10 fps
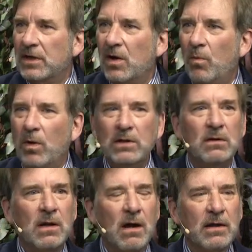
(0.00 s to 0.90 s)
Uh, one
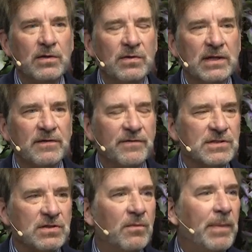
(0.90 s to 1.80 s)
could argue that the
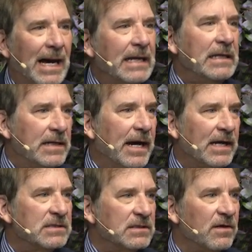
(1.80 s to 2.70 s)
physical body
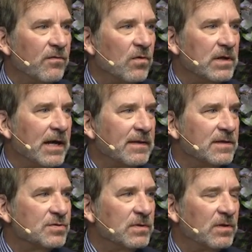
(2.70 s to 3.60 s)
dies, and therefore death
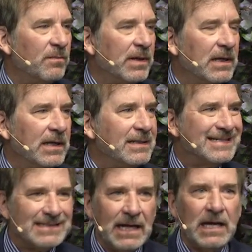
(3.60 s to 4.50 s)
is real, but it
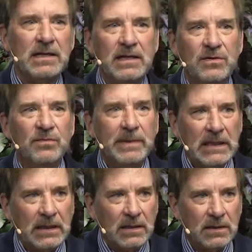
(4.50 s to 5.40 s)
does not need to
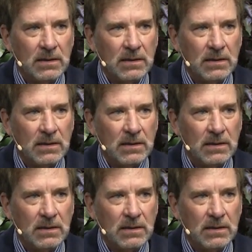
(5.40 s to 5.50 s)
be.